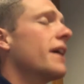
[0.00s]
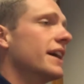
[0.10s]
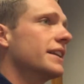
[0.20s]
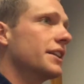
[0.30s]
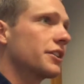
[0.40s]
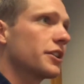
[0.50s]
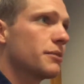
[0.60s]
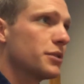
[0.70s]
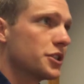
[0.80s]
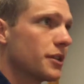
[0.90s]
and then they're going to
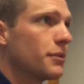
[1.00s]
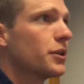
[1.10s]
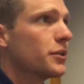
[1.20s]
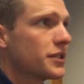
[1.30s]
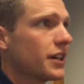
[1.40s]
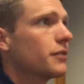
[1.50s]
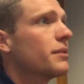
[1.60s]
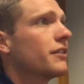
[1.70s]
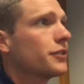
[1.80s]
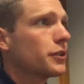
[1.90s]
put you up at a hotel,
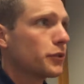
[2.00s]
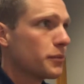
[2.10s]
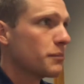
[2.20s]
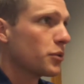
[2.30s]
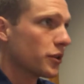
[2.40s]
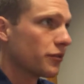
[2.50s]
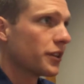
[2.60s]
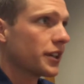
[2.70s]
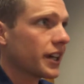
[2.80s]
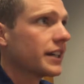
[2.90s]
pay for your room and board for
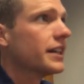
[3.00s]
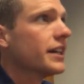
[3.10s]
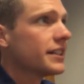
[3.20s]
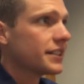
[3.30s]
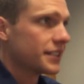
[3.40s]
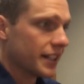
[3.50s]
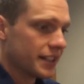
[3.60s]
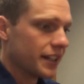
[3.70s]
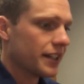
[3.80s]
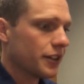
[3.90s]
the night, since they
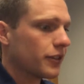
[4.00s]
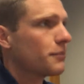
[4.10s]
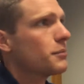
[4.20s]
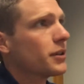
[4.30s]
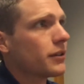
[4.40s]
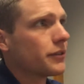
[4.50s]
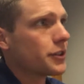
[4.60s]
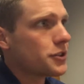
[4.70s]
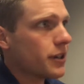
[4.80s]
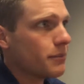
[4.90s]
did interrupt the middle of
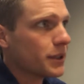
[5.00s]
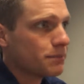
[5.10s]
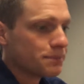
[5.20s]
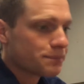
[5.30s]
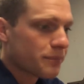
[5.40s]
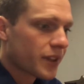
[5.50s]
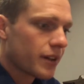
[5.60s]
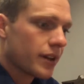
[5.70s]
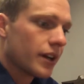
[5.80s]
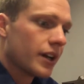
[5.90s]
your trip.
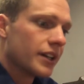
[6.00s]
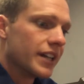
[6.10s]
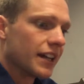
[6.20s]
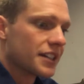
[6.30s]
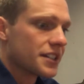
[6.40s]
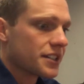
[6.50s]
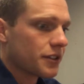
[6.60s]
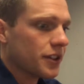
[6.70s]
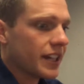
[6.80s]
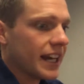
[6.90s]
Now this is
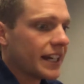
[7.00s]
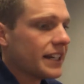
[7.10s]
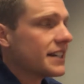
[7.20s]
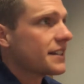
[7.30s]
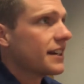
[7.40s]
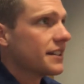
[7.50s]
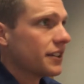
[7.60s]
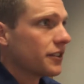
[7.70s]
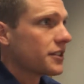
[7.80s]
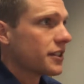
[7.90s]
good at any Nissan
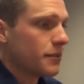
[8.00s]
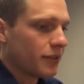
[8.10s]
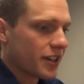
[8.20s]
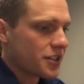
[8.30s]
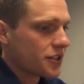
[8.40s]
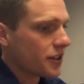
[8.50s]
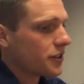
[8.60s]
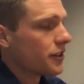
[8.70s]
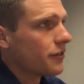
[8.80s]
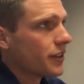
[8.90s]
dealer. It's going to be registered
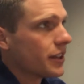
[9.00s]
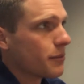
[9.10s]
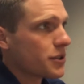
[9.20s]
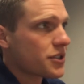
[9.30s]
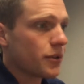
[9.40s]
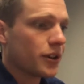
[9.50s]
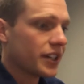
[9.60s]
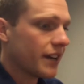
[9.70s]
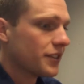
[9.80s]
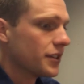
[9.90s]
under your VIN number, so all
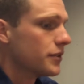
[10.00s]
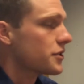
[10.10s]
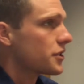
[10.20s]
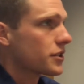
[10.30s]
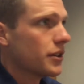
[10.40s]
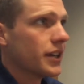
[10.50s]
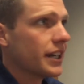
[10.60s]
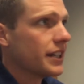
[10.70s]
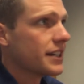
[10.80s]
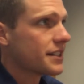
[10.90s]
you'd have to do is just go to
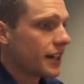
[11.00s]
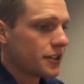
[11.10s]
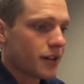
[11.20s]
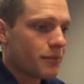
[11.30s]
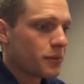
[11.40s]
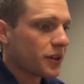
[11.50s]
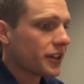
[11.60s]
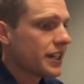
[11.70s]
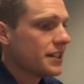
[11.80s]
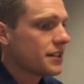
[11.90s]
any Nissan, drop them your
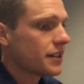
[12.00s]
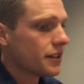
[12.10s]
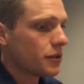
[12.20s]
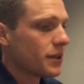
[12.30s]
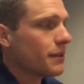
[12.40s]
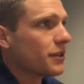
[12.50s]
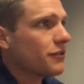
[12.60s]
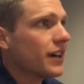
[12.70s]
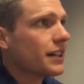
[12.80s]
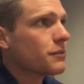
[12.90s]
keys. They'll be able to
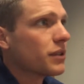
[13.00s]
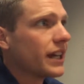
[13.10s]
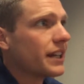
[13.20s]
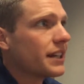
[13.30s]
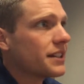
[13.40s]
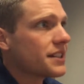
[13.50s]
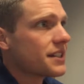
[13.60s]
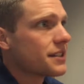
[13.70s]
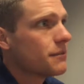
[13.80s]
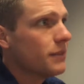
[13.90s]
find the plan in the
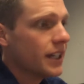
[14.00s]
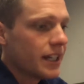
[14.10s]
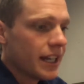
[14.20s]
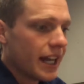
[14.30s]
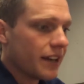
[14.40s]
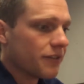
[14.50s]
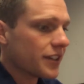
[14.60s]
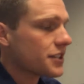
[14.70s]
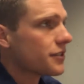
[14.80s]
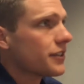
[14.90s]
system and
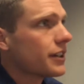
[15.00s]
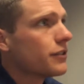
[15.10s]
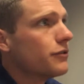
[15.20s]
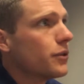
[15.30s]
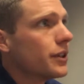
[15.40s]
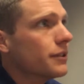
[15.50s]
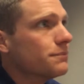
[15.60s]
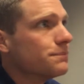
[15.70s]
fix your vehicle for you.